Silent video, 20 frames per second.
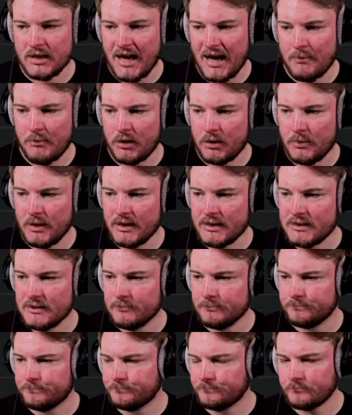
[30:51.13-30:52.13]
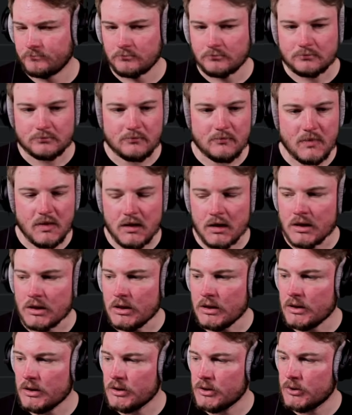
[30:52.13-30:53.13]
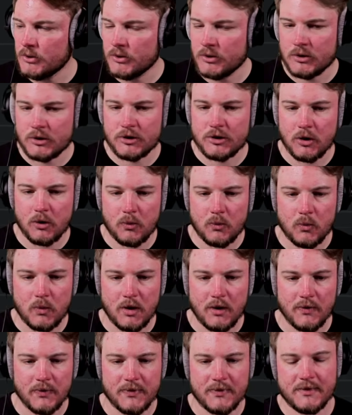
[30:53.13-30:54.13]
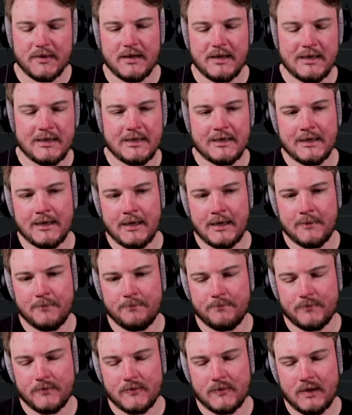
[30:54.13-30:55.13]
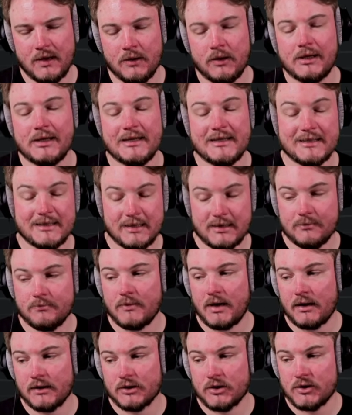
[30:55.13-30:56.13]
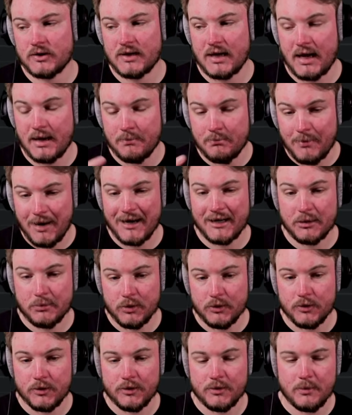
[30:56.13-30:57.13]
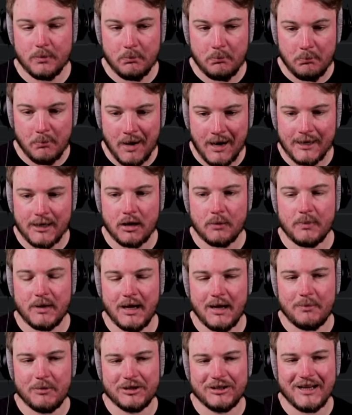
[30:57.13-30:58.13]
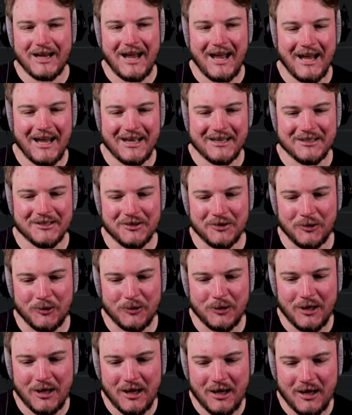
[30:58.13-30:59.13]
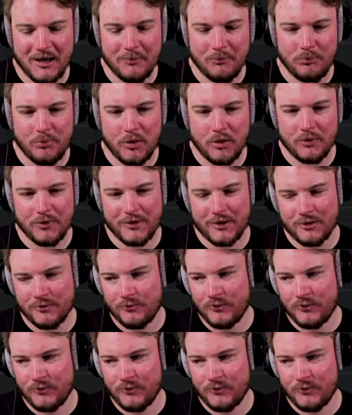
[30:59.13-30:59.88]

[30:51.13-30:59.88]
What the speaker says: to gamble a bit. You don't want the... or at least, I should say, my computer might not be able to handle both